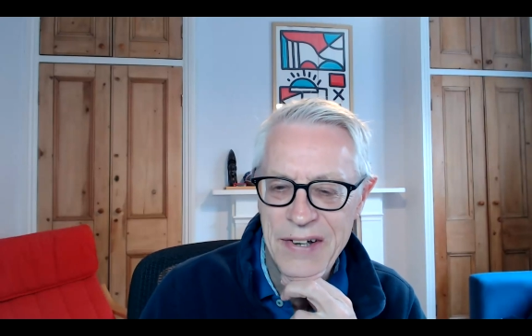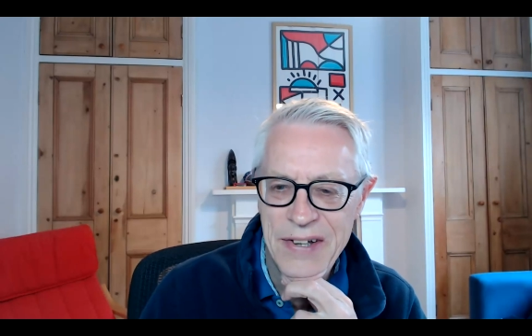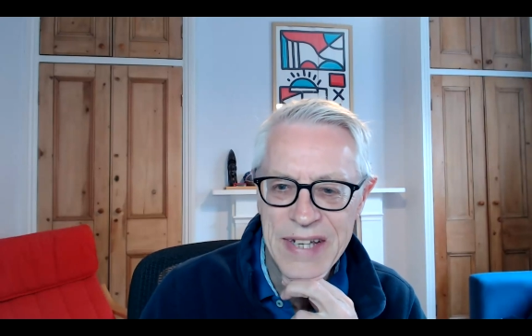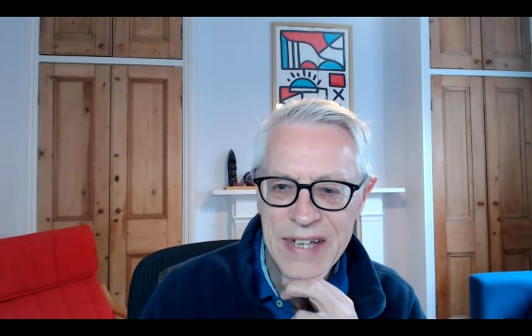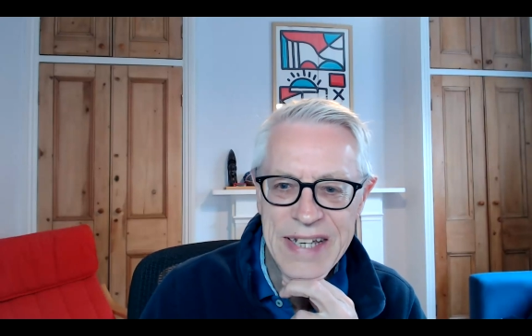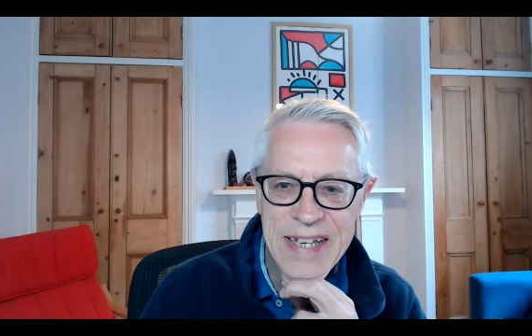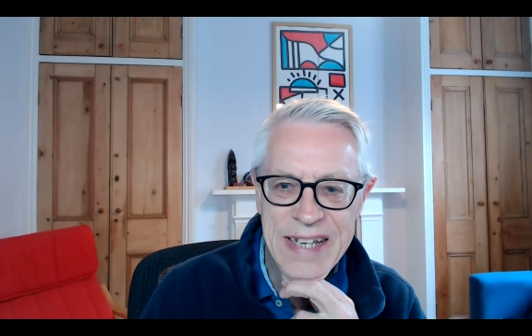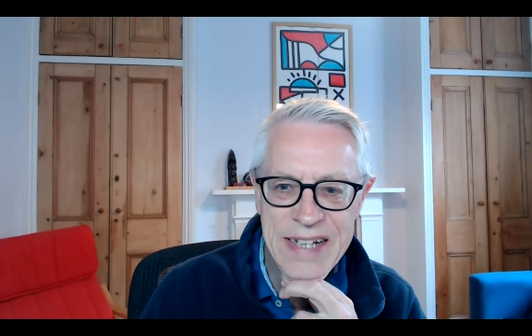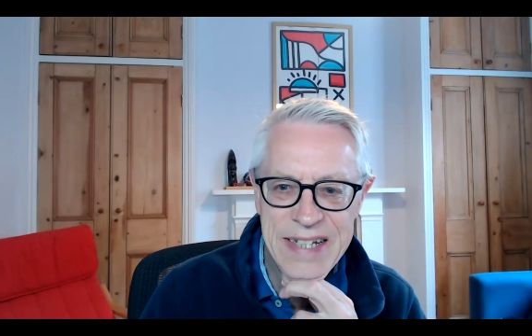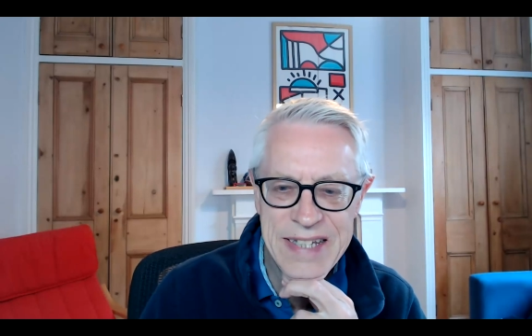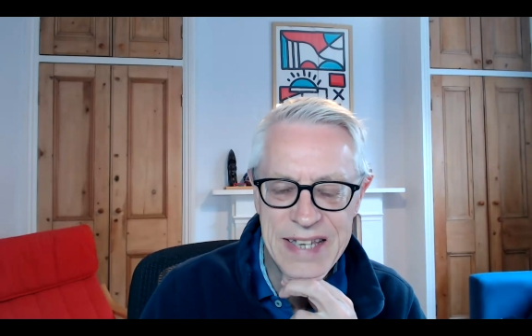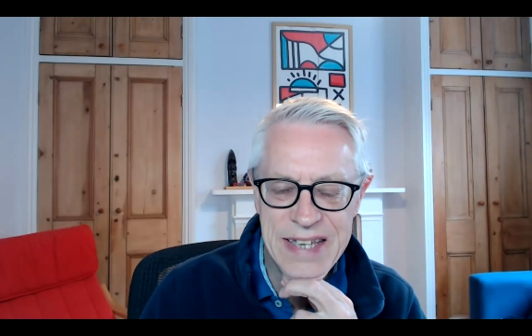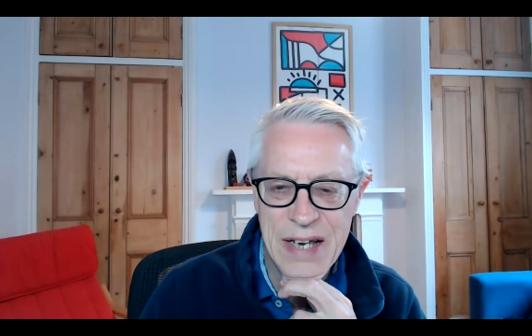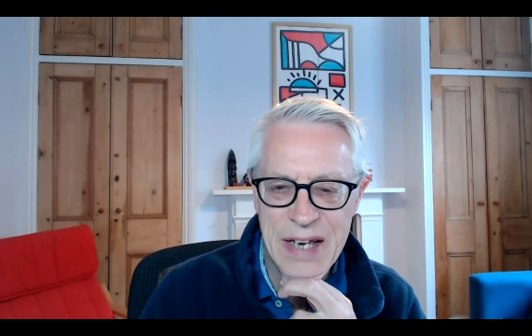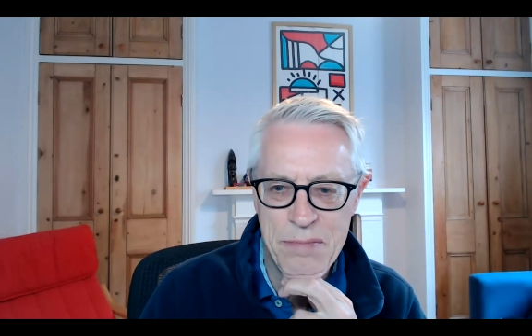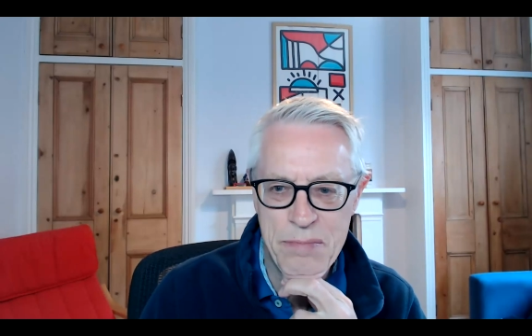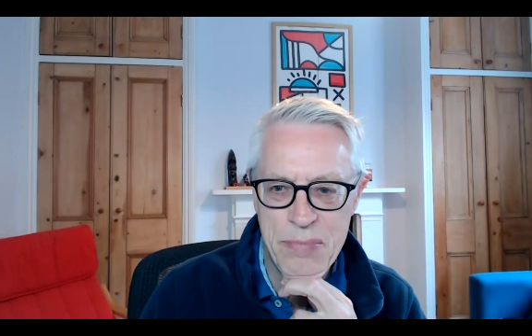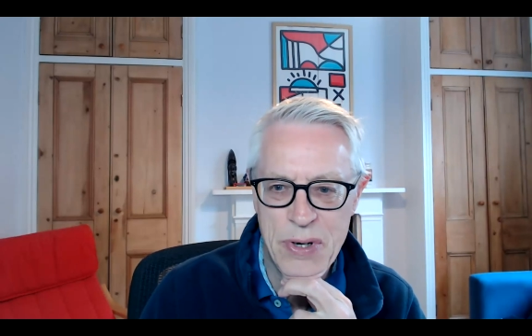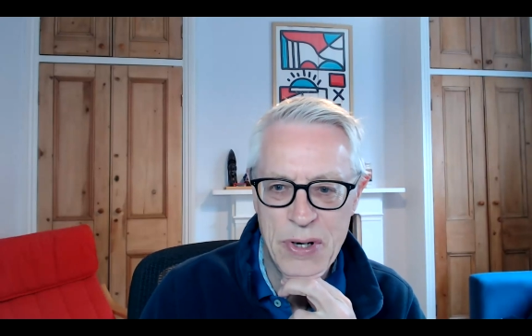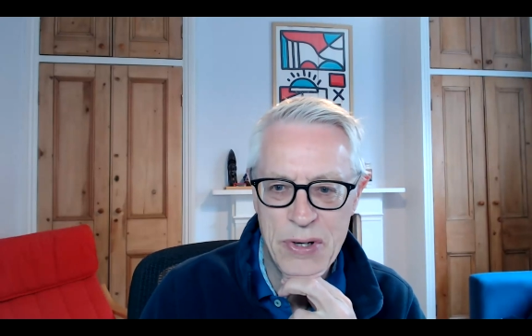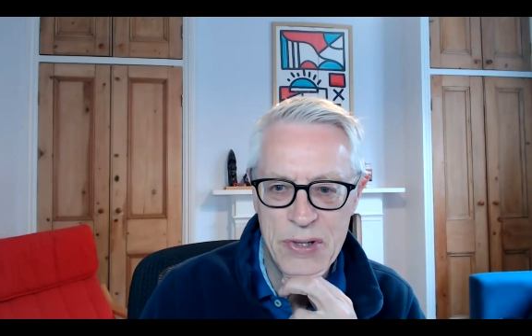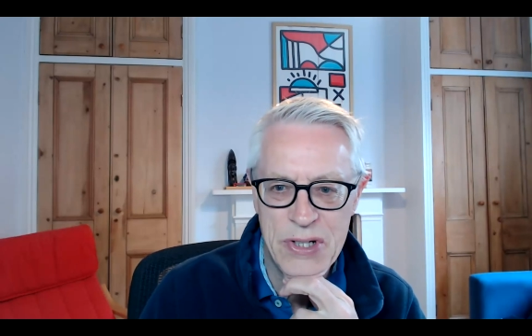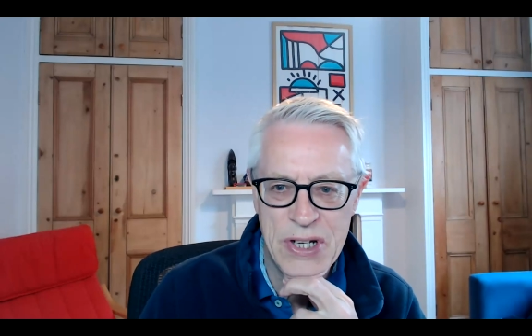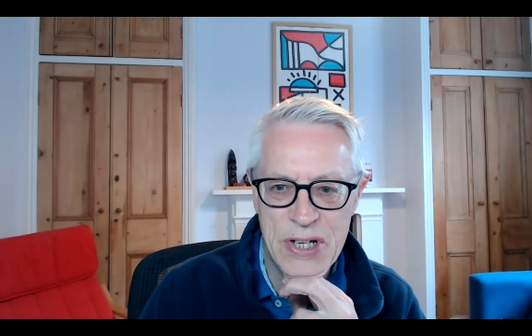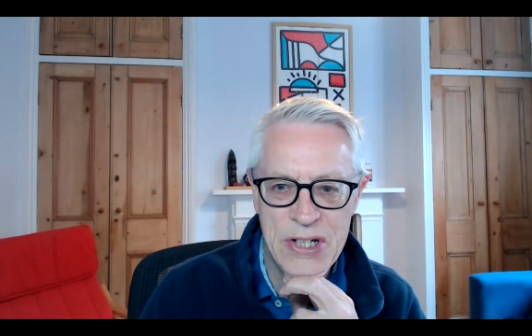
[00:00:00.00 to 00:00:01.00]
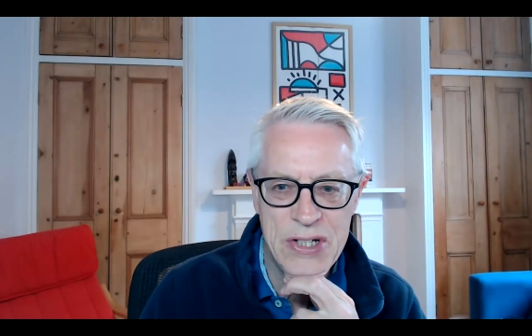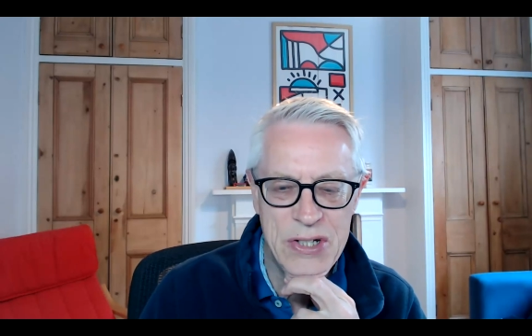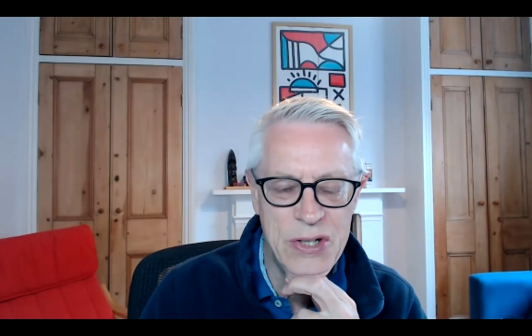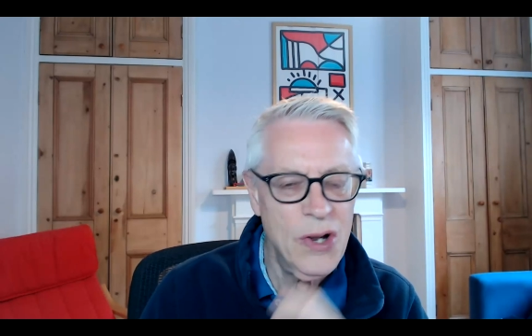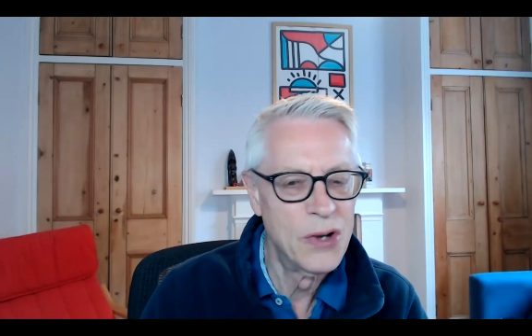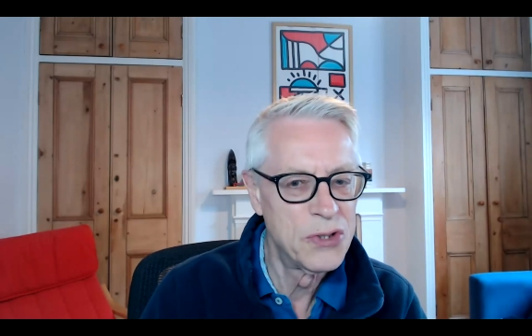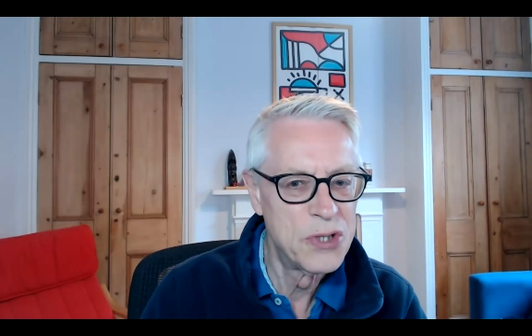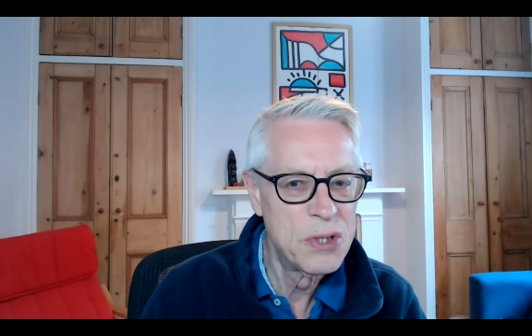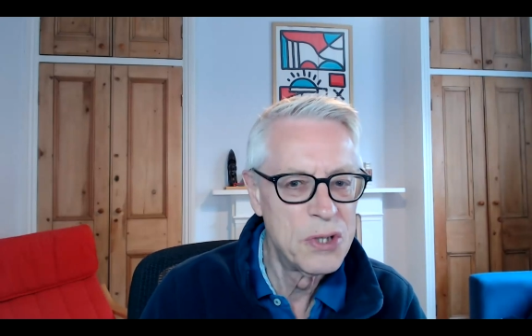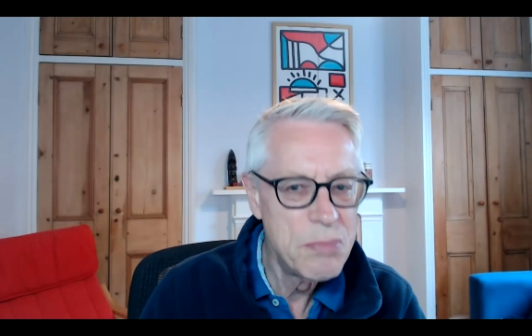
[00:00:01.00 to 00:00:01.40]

ease that process, not